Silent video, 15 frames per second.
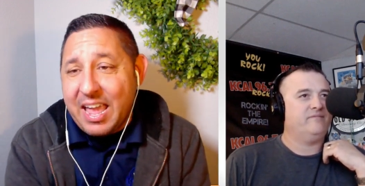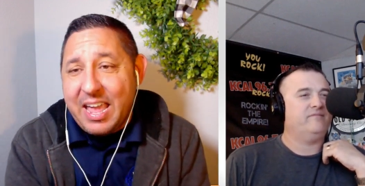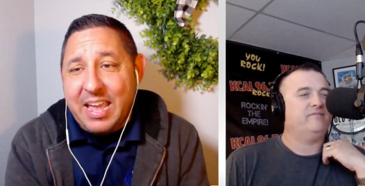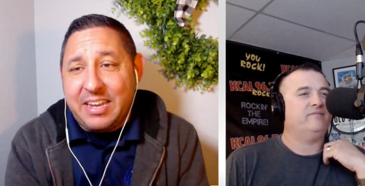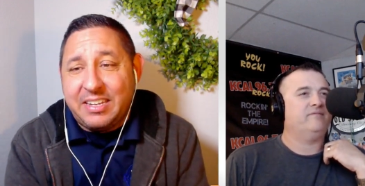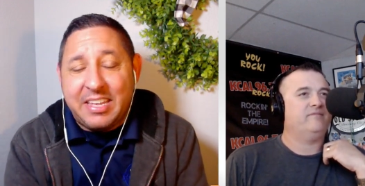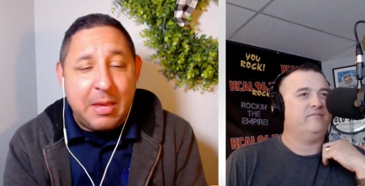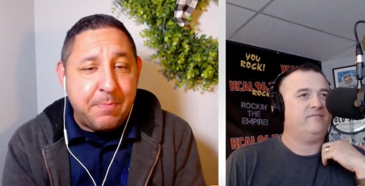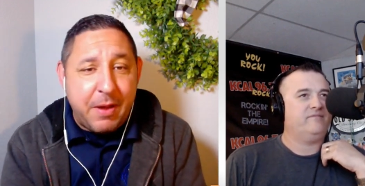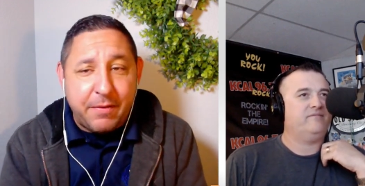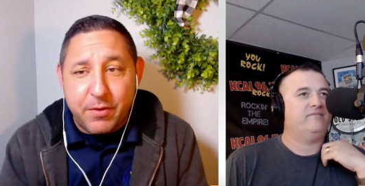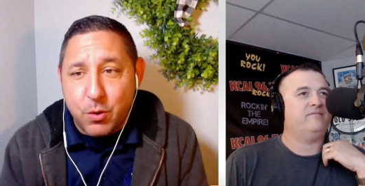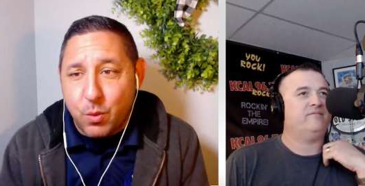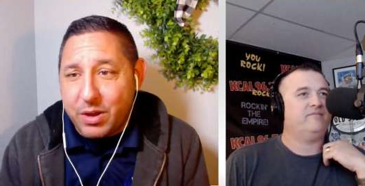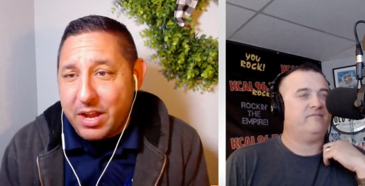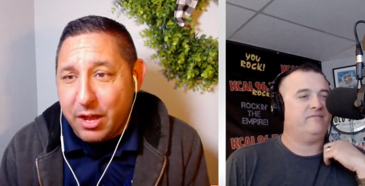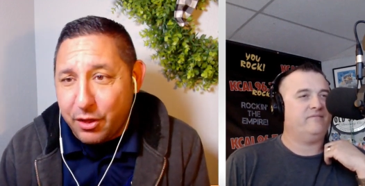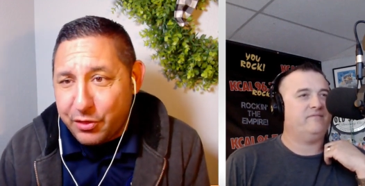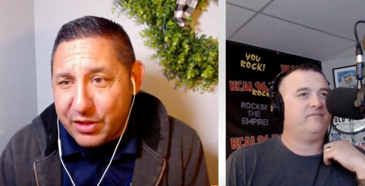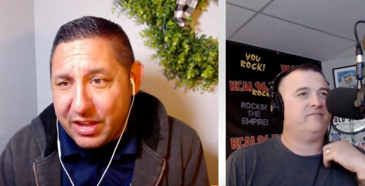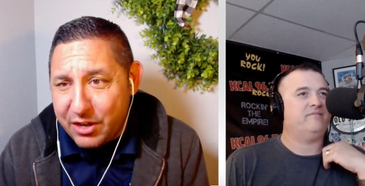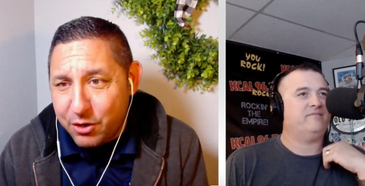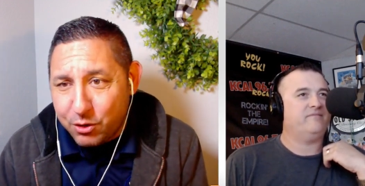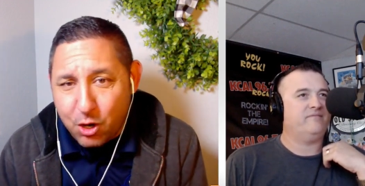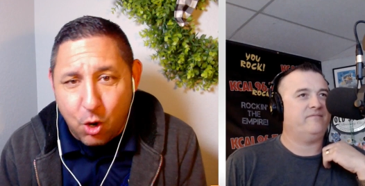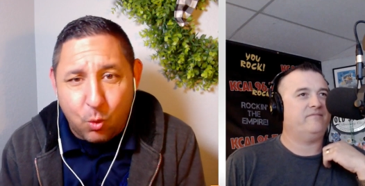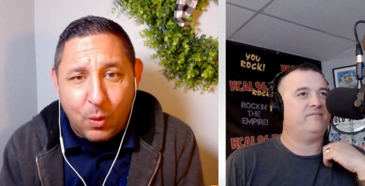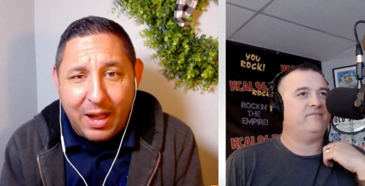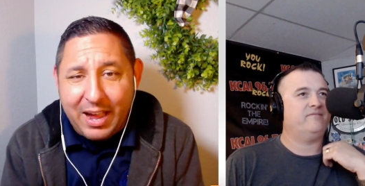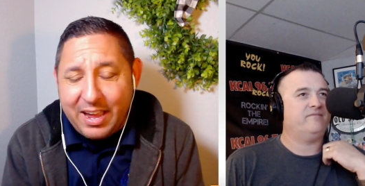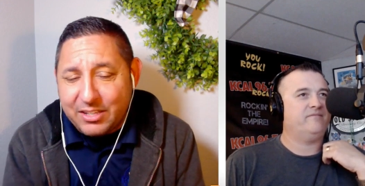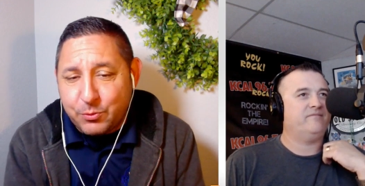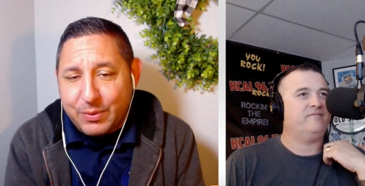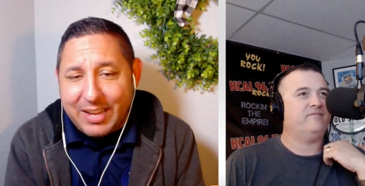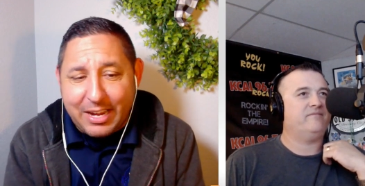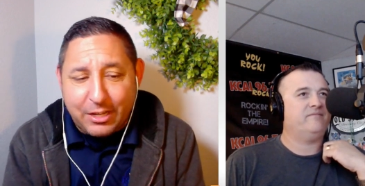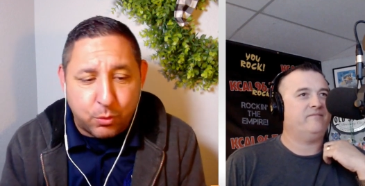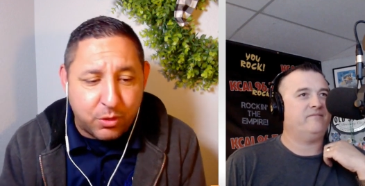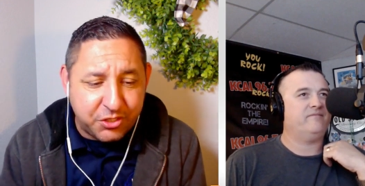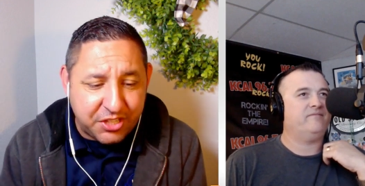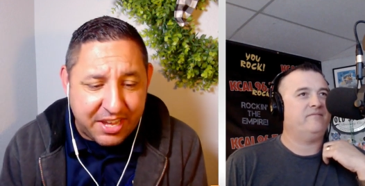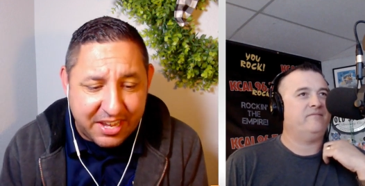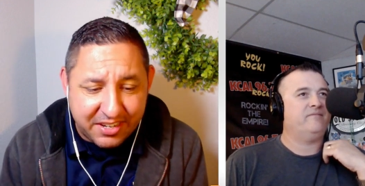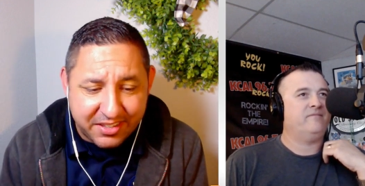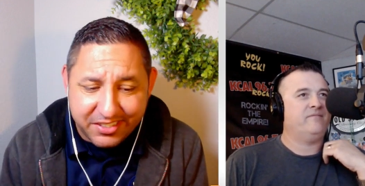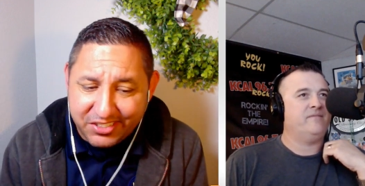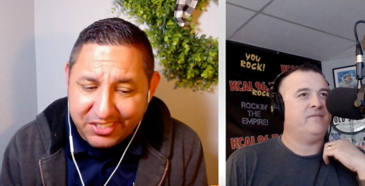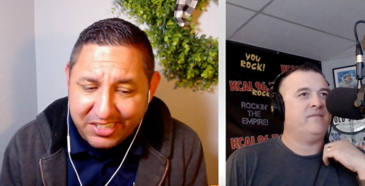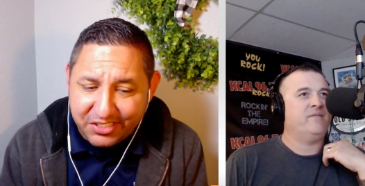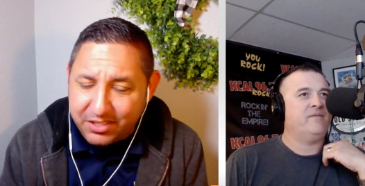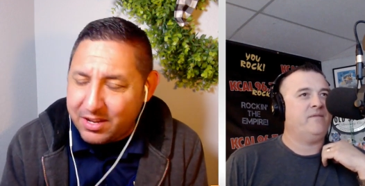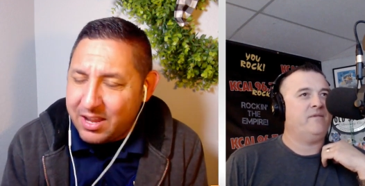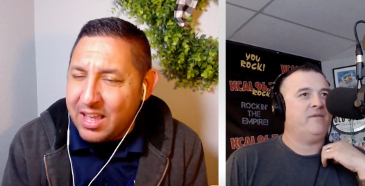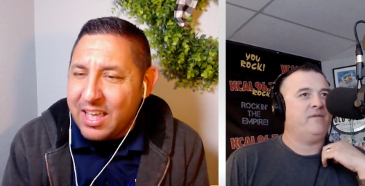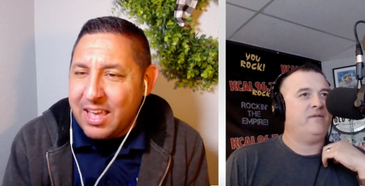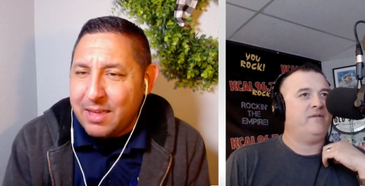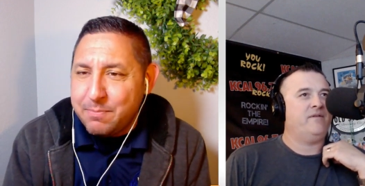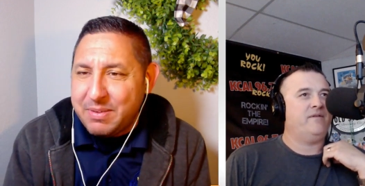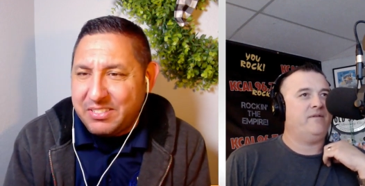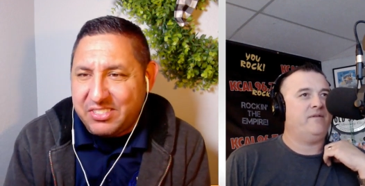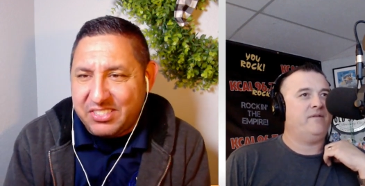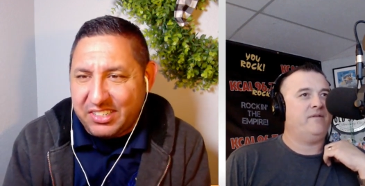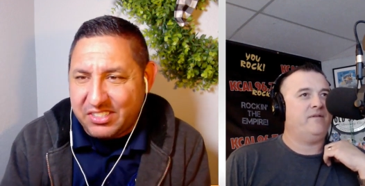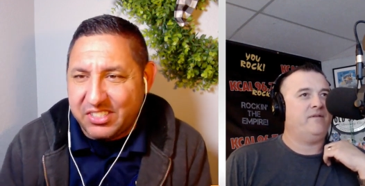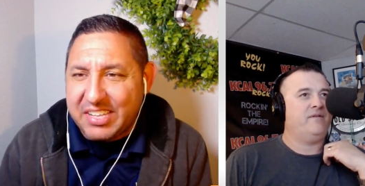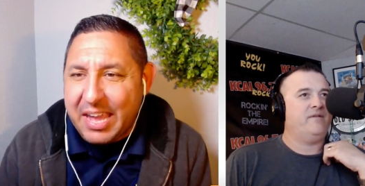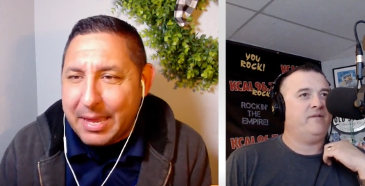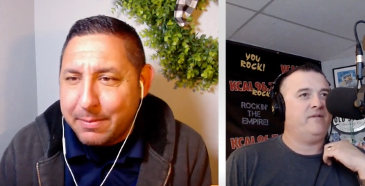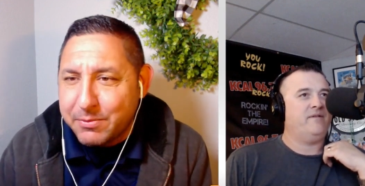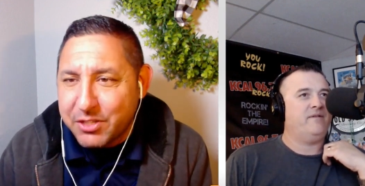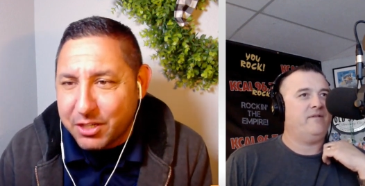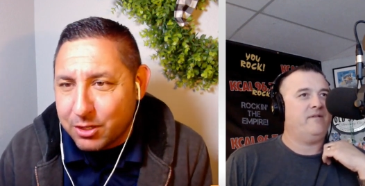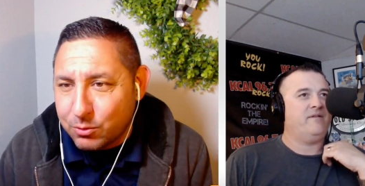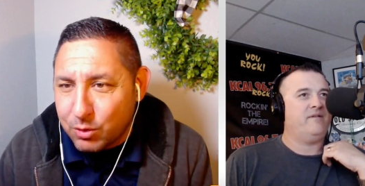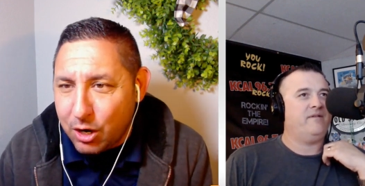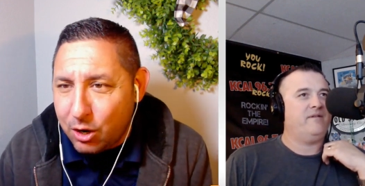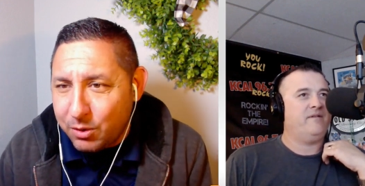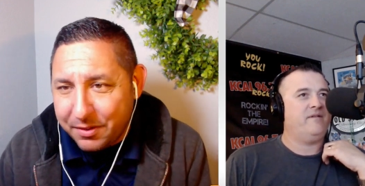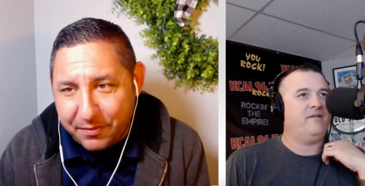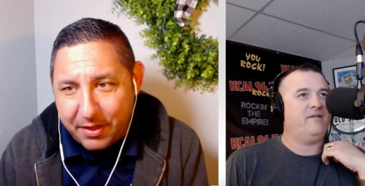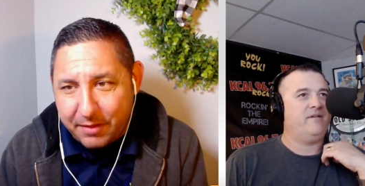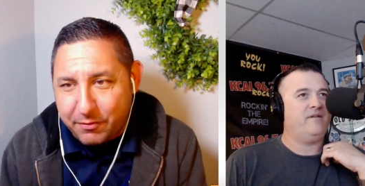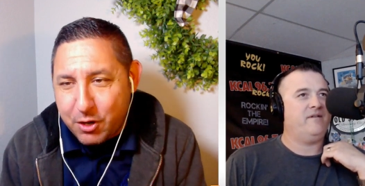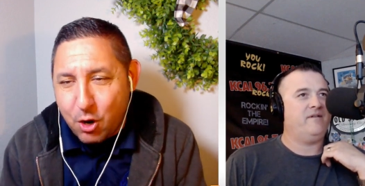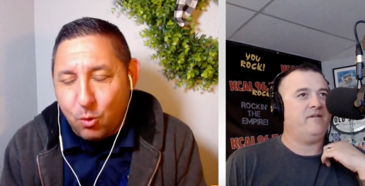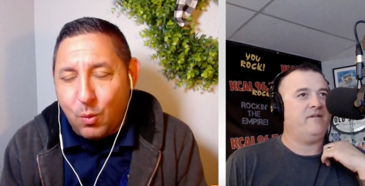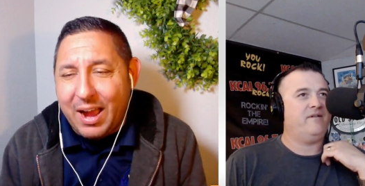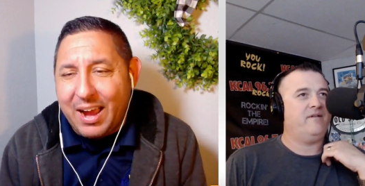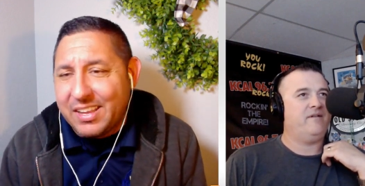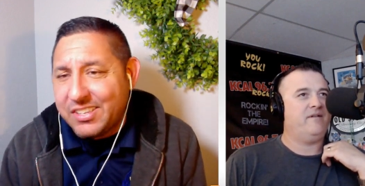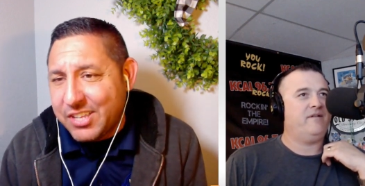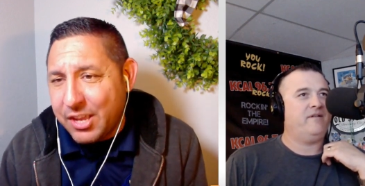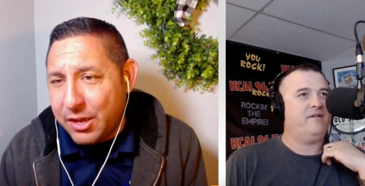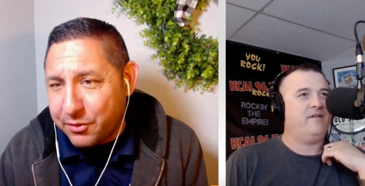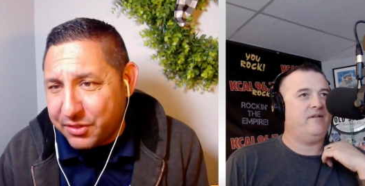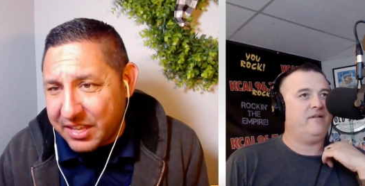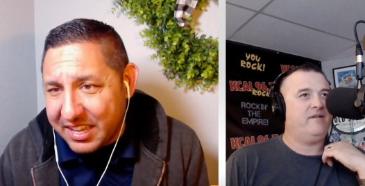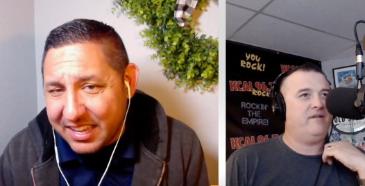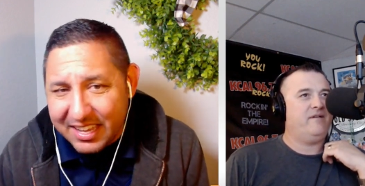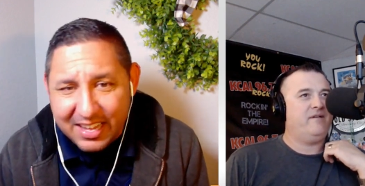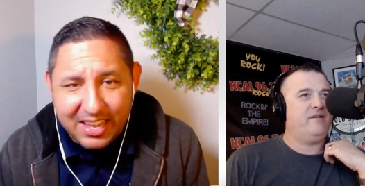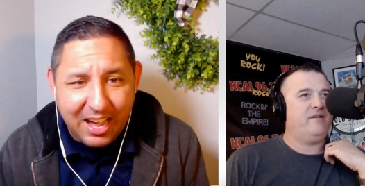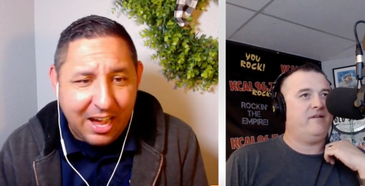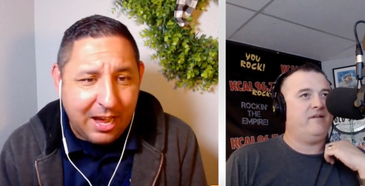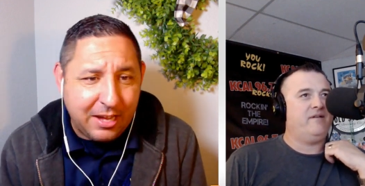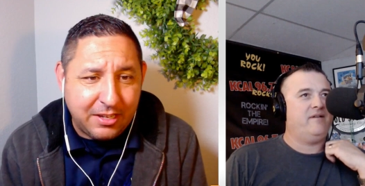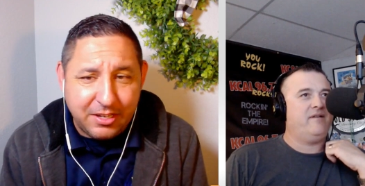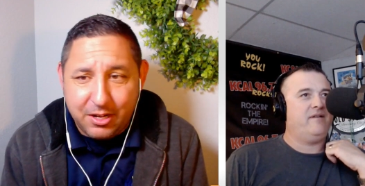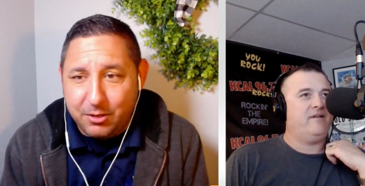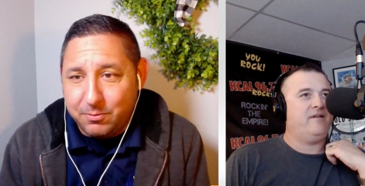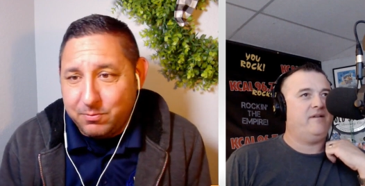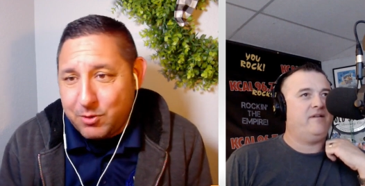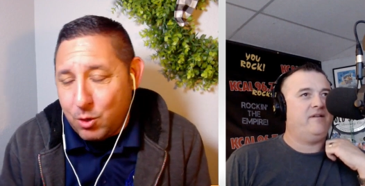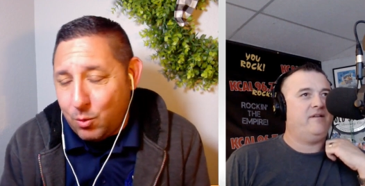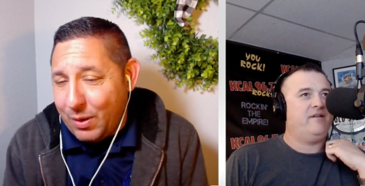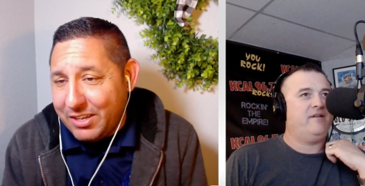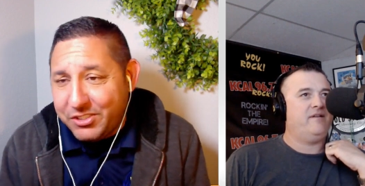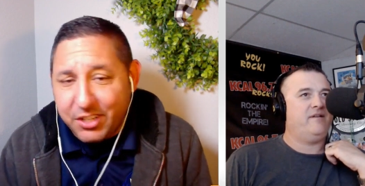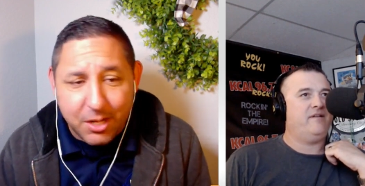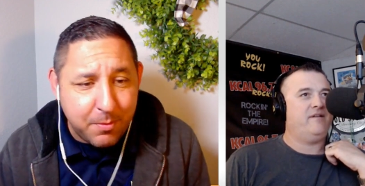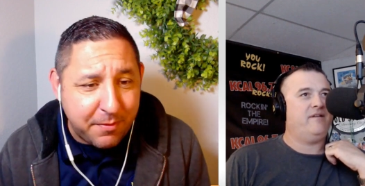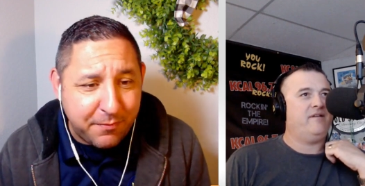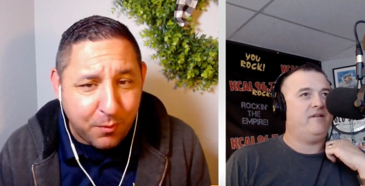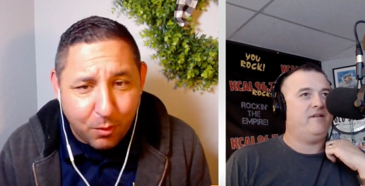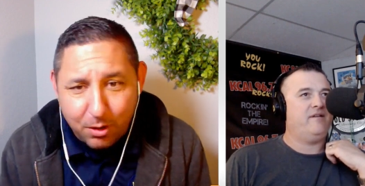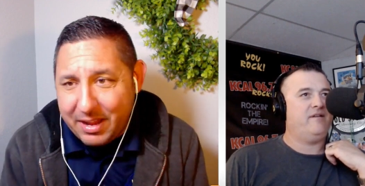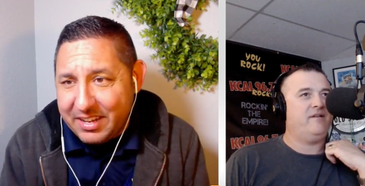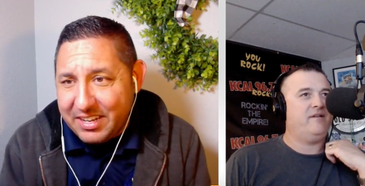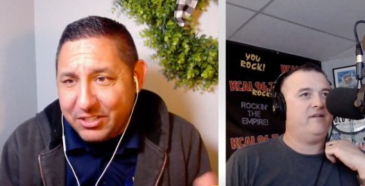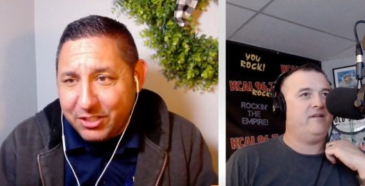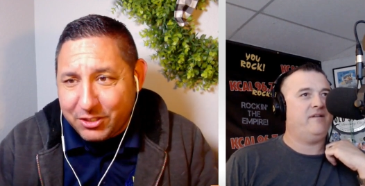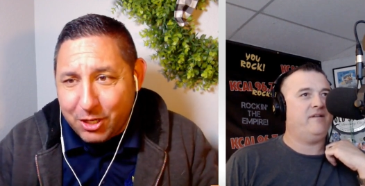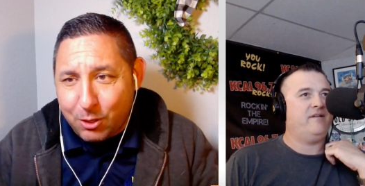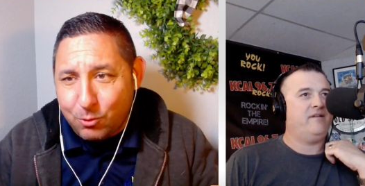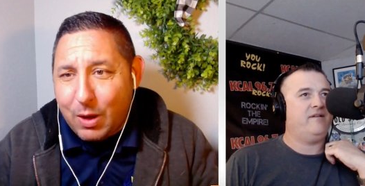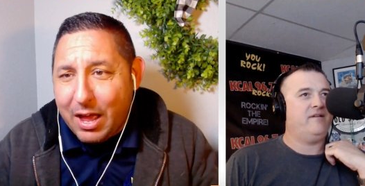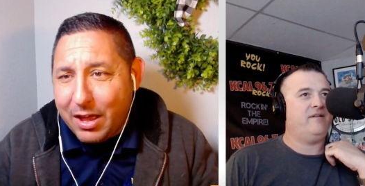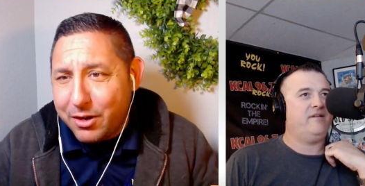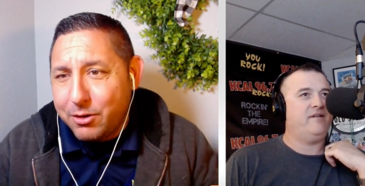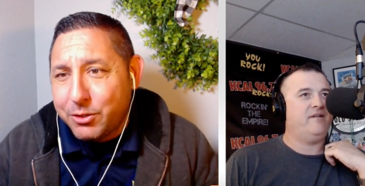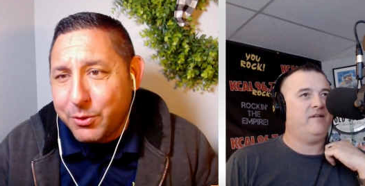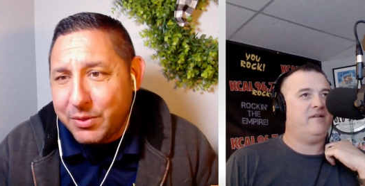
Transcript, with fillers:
Speaker 1: and keep everyone healthy. I know Kawhi, as we got towards the end of the season, missed six games in a row. If, if Kawhi's healthy, uh, you know, Kawhi's done it before, man. He took Toronto